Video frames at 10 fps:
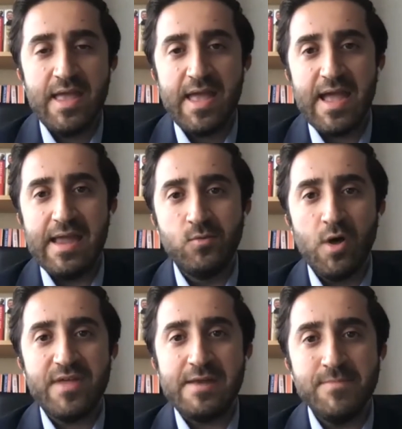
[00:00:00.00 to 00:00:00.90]
And
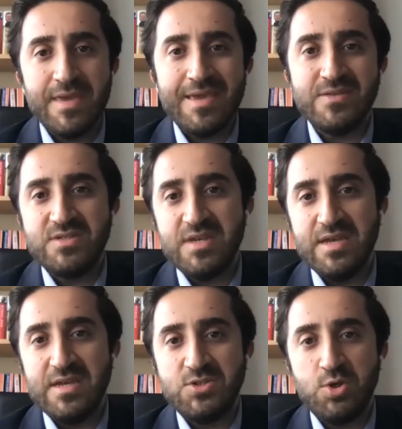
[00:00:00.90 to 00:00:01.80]
what that means
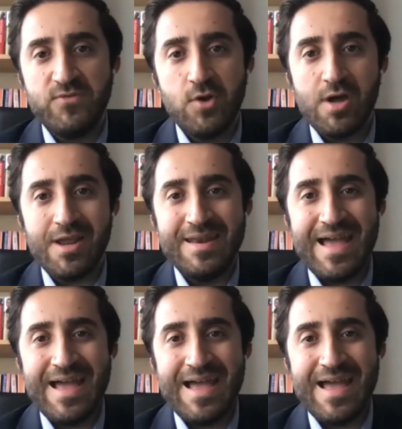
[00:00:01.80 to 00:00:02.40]
is you've got an